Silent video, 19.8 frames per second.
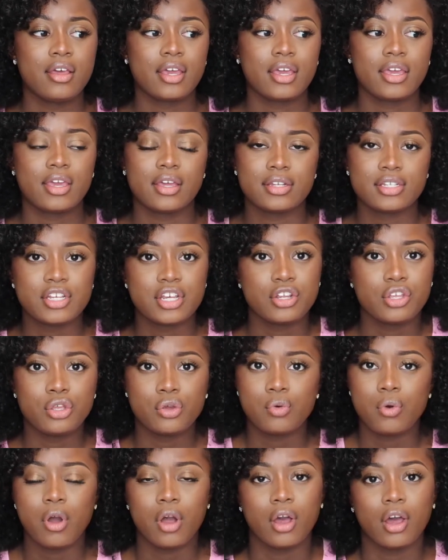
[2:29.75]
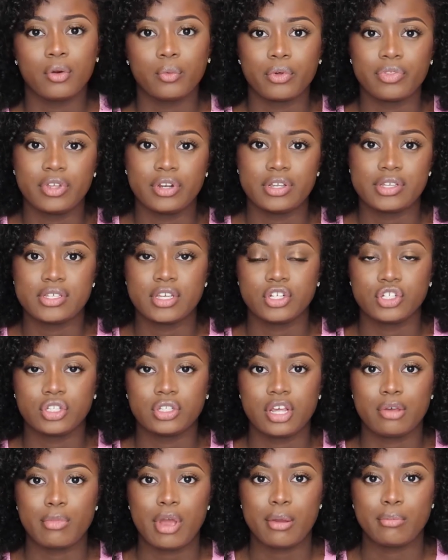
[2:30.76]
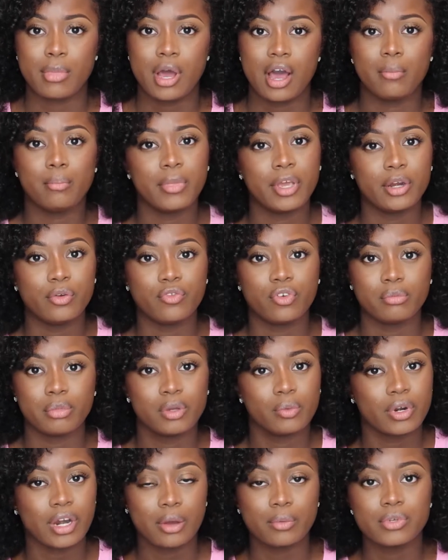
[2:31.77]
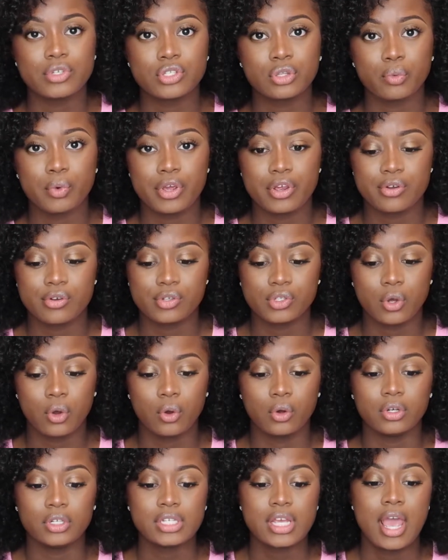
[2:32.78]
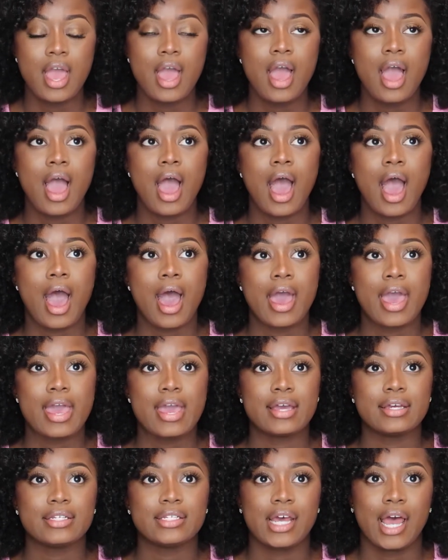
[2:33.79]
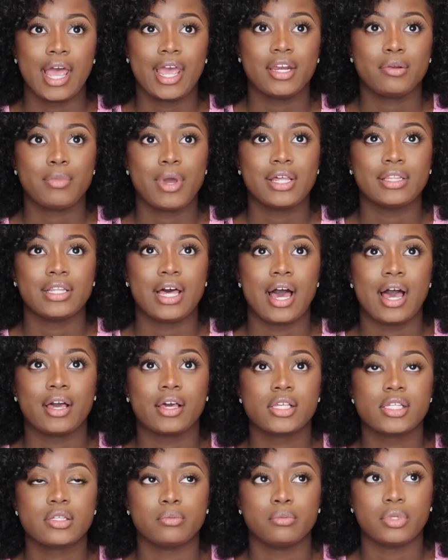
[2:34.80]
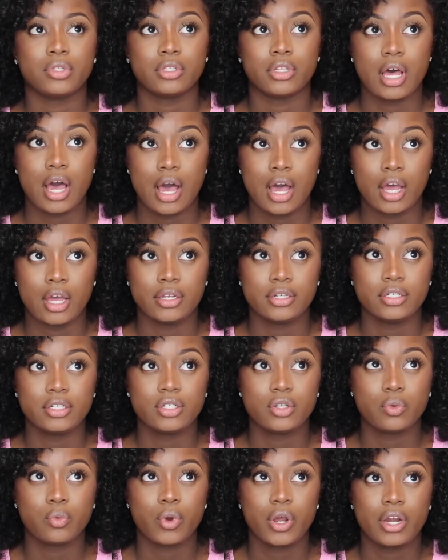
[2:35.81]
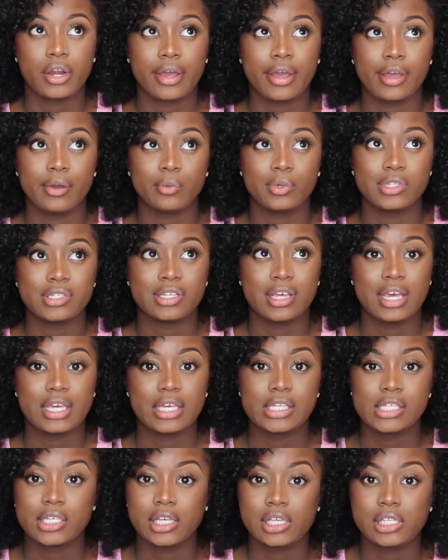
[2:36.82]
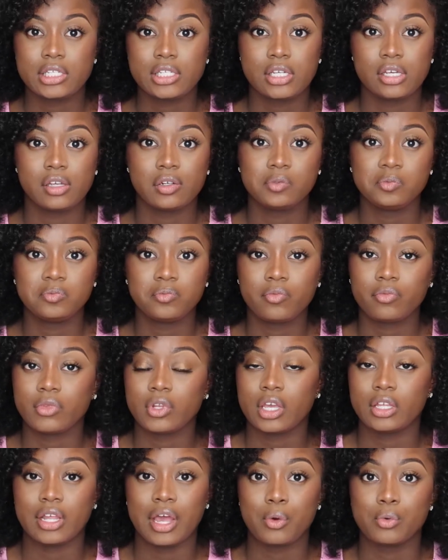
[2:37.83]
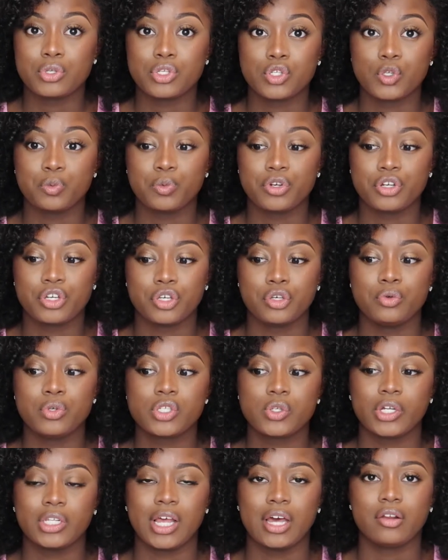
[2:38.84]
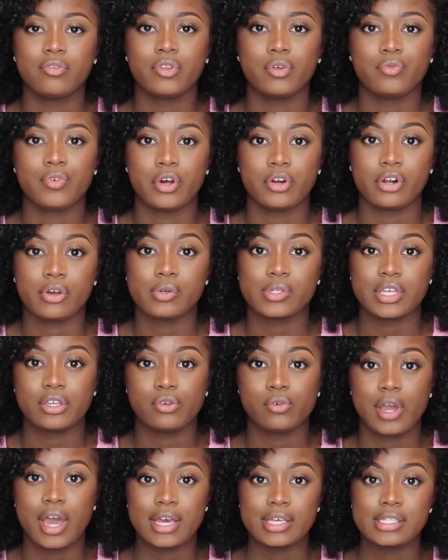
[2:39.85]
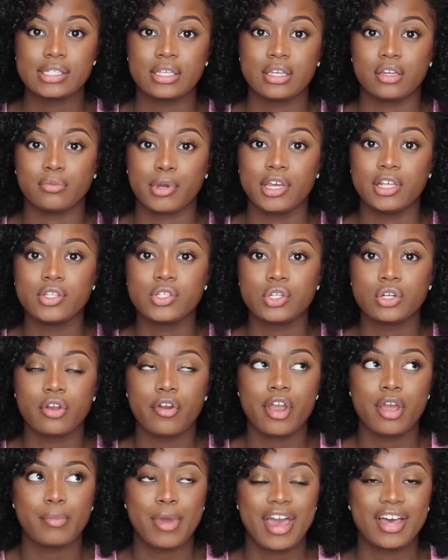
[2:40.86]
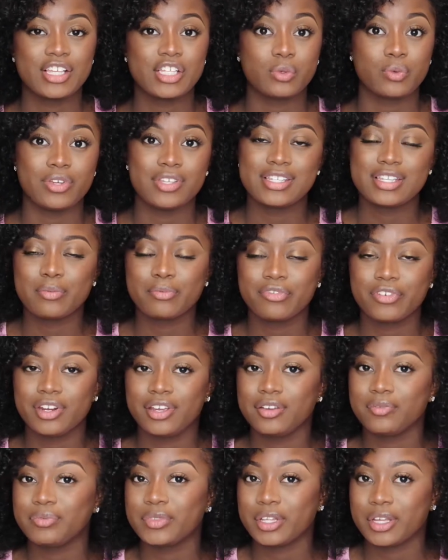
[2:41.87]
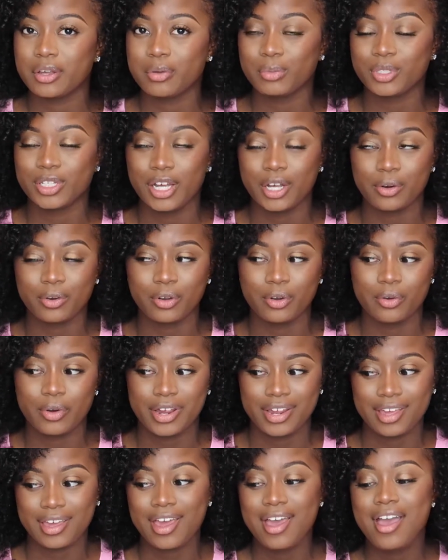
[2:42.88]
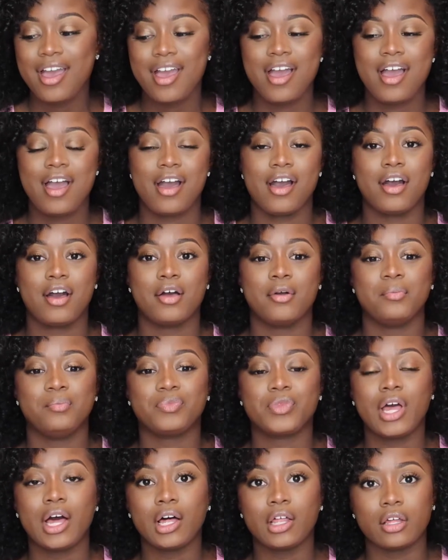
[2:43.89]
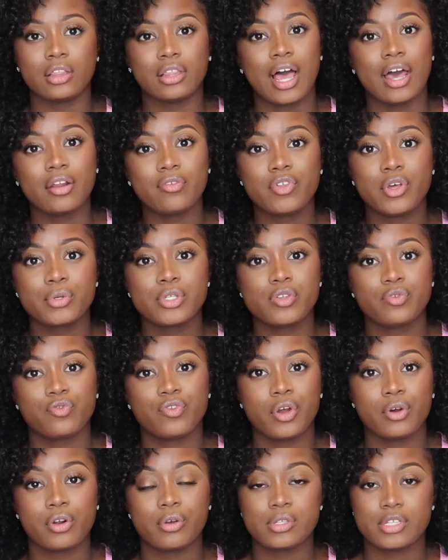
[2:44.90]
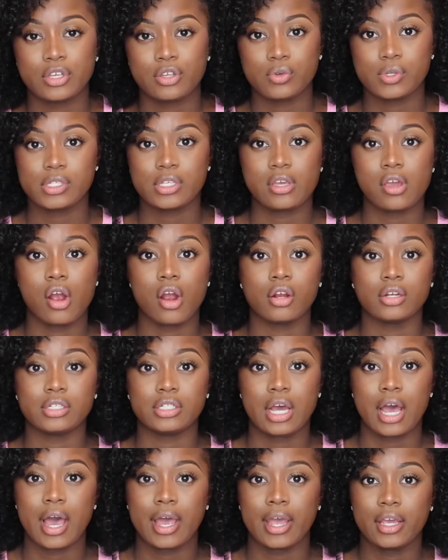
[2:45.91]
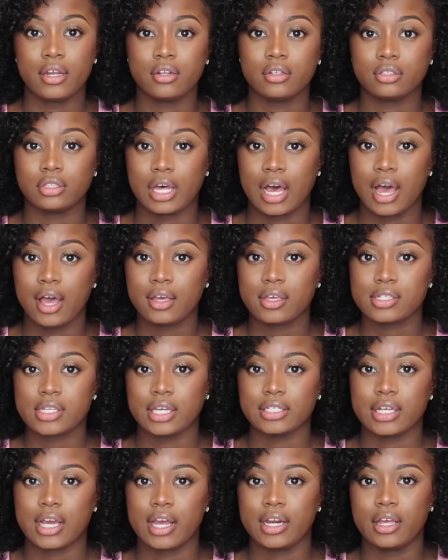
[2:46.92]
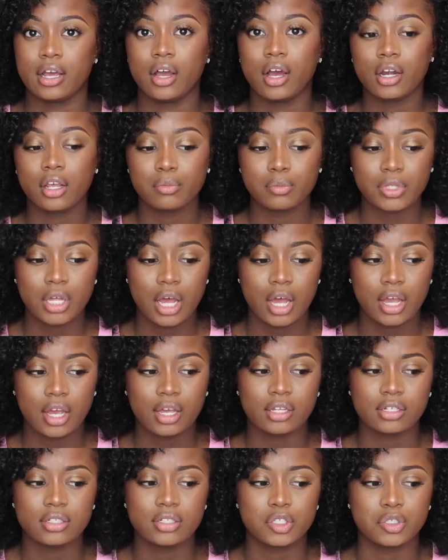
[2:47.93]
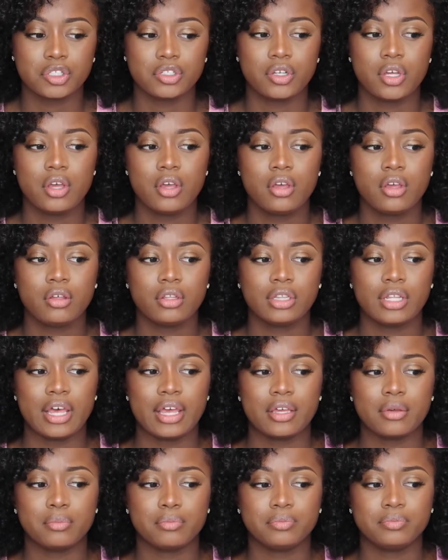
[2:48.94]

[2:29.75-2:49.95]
continue on with the decision that my mom made for me when I was 3 years old. I dyed my locks blonde when I was like 16, and that was super cute. So a lot of the photos that you guys see in my Instagram at Sweet Symphony, plug real quick, a lot of those photos that you see are dyed locks. I dyed it honey blonde, like